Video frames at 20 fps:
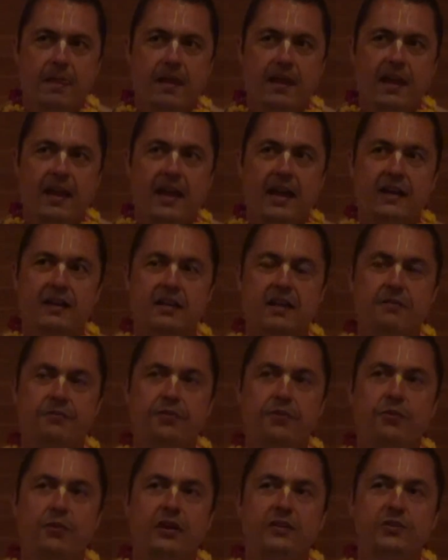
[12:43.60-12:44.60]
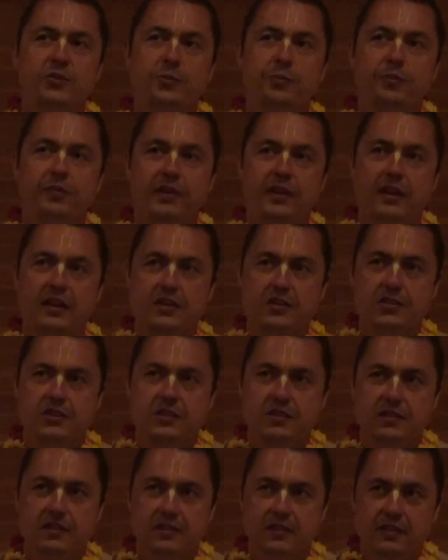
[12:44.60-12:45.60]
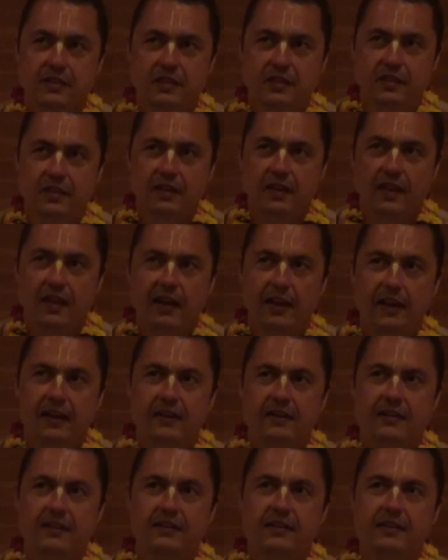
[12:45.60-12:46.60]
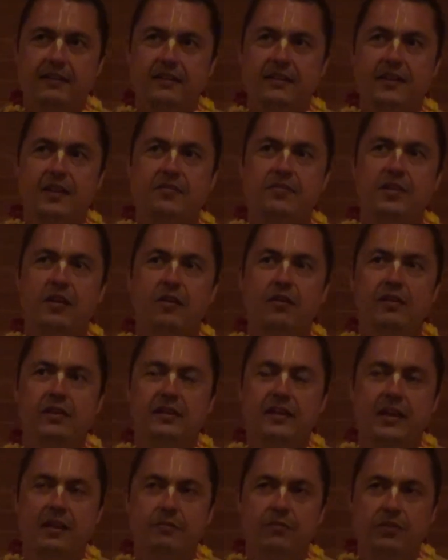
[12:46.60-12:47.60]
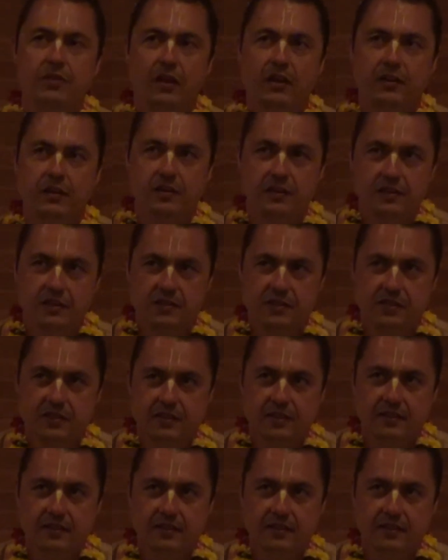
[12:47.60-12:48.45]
And if we want to preach and give the holy name to others,